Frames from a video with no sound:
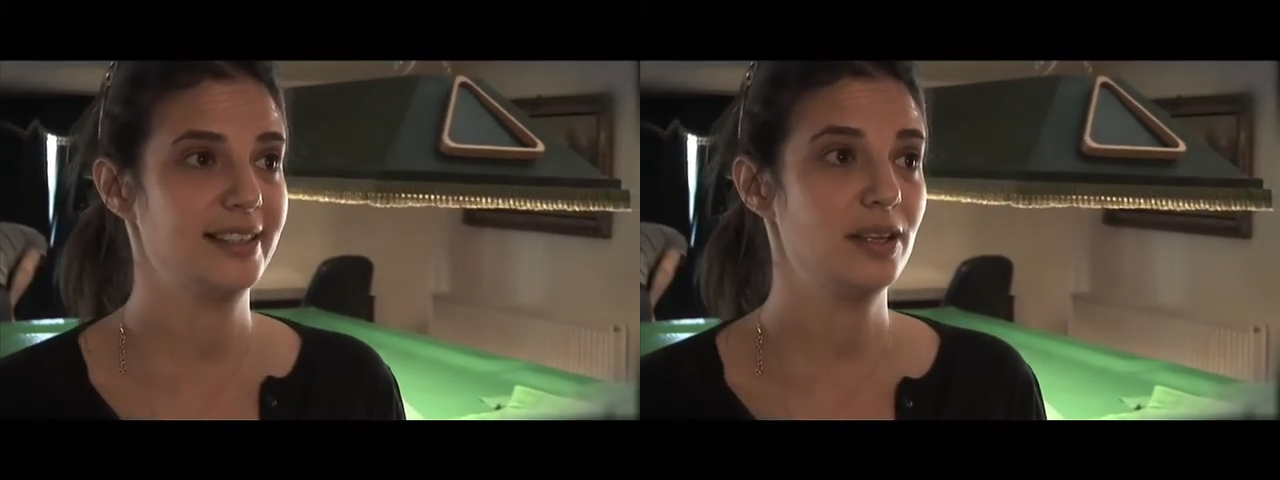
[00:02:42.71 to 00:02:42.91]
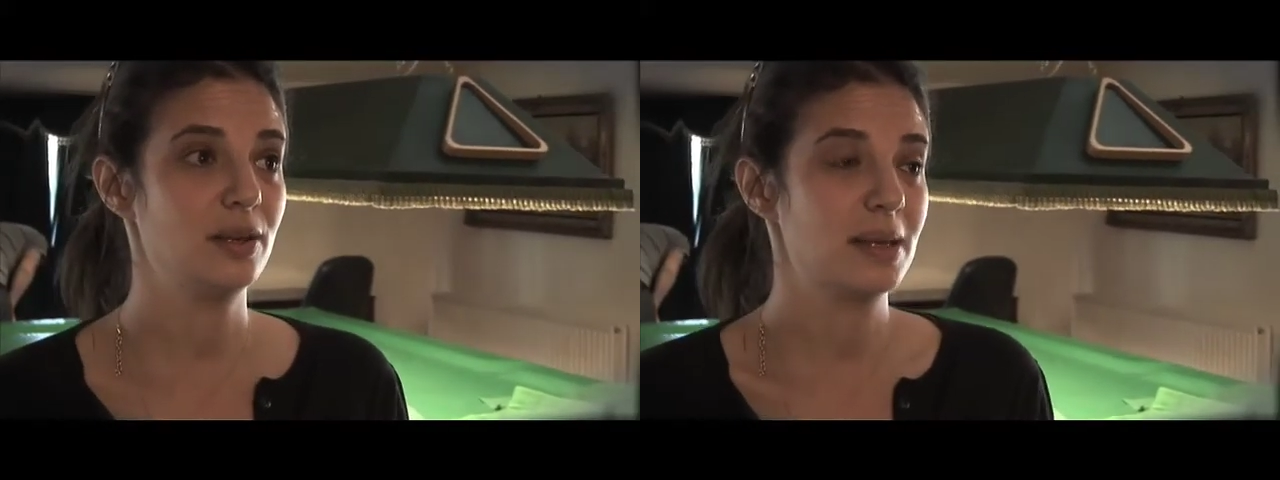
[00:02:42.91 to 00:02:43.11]

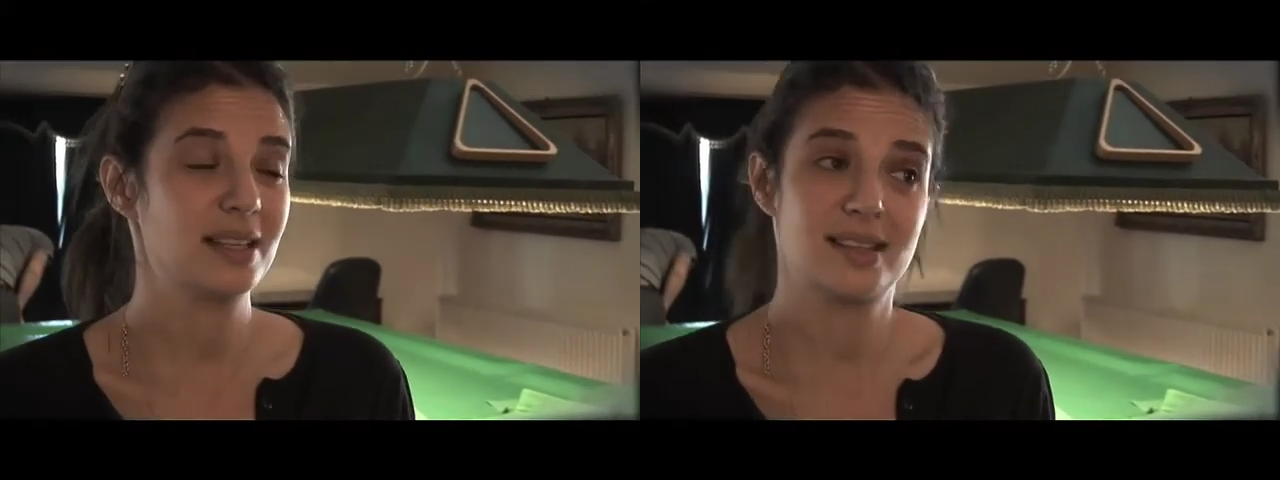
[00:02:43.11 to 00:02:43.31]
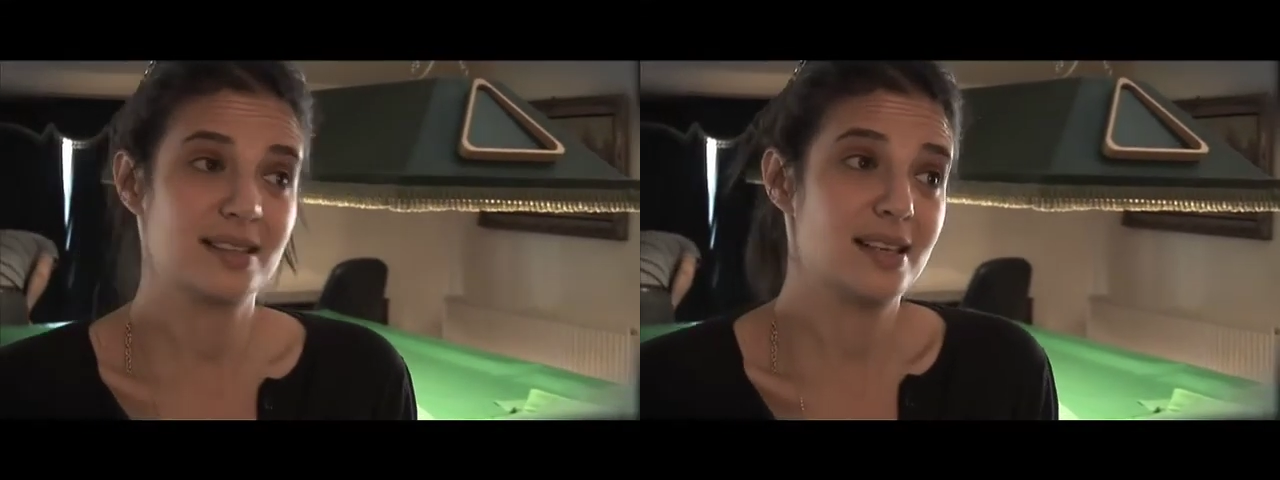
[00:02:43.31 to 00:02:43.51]
make
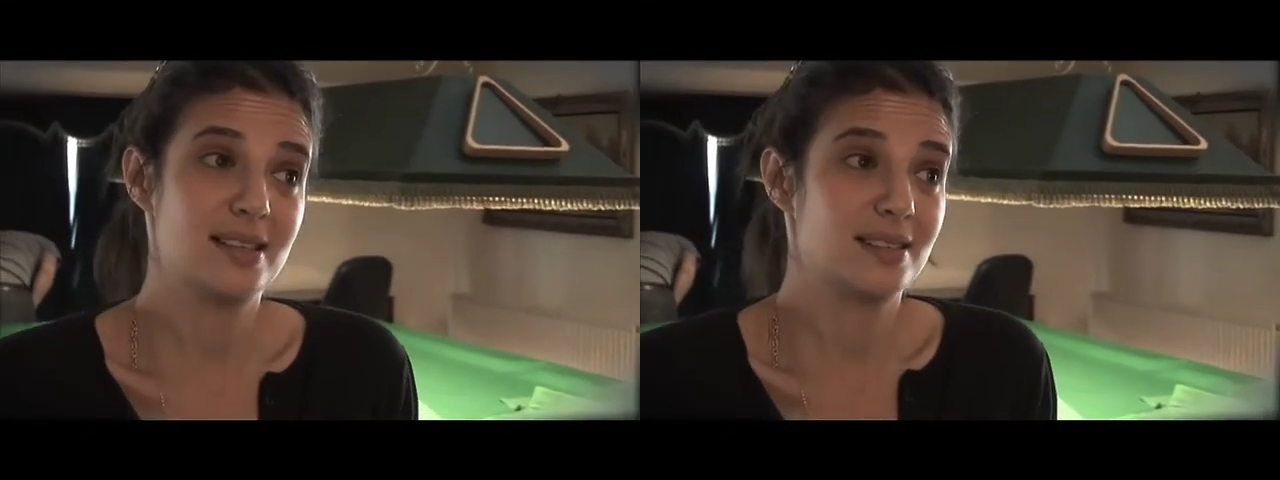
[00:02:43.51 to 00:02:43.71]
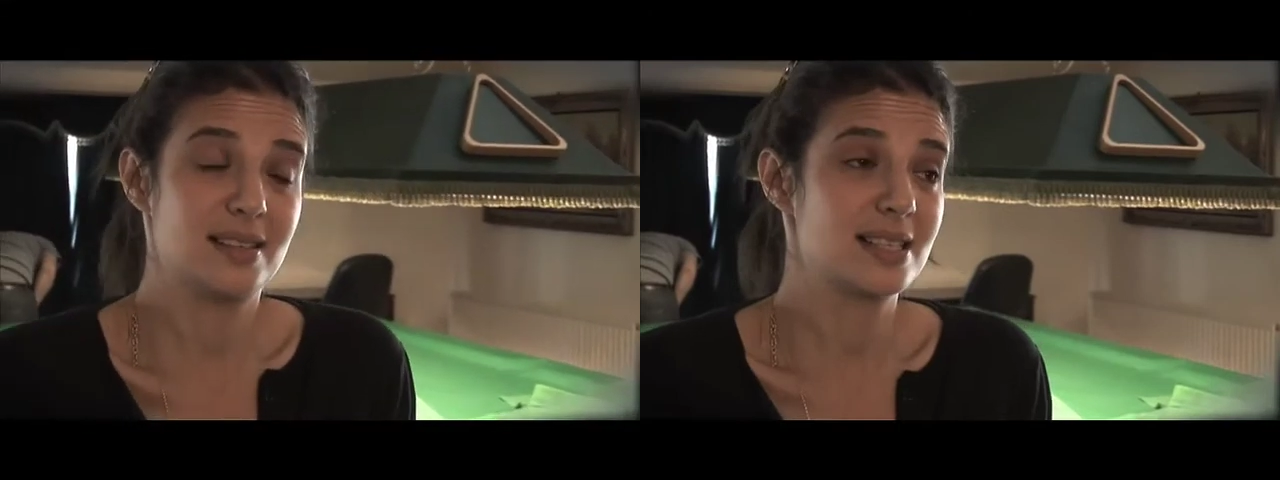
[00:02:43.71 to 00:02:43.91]

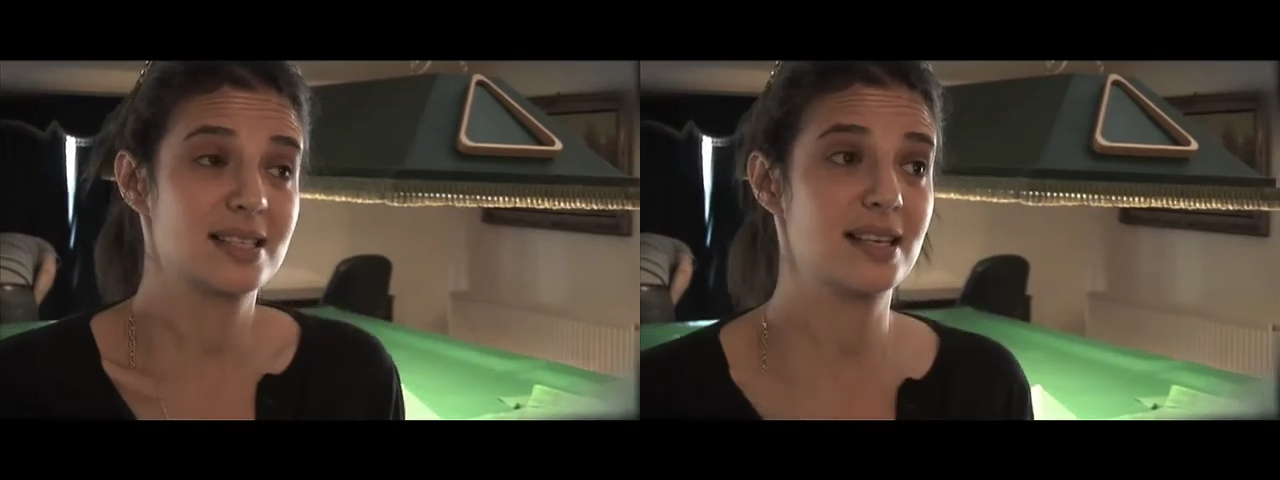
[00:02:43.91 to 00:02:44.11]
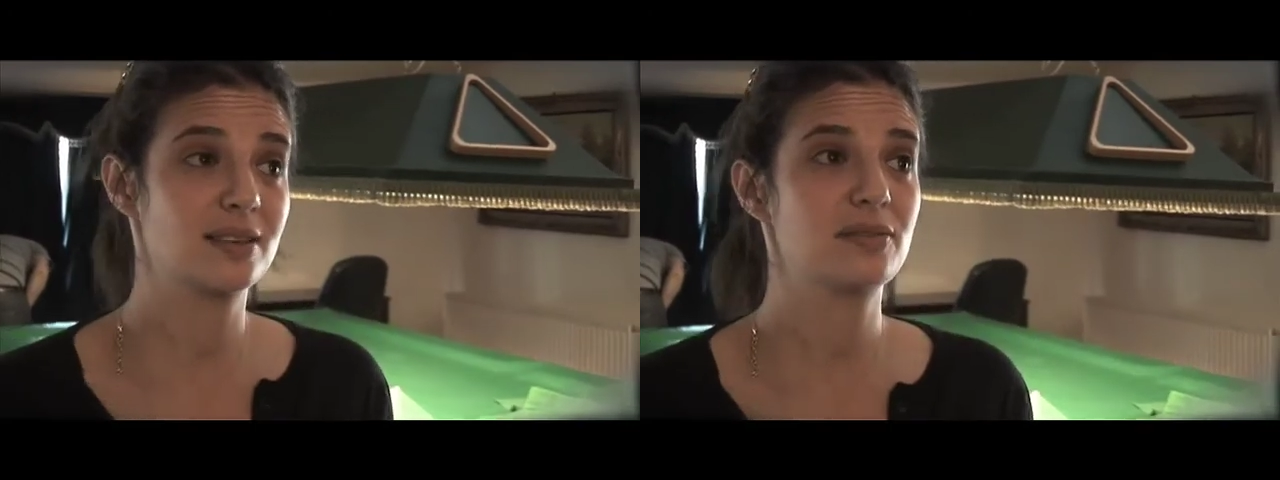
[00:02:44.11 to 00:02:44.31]
the exciting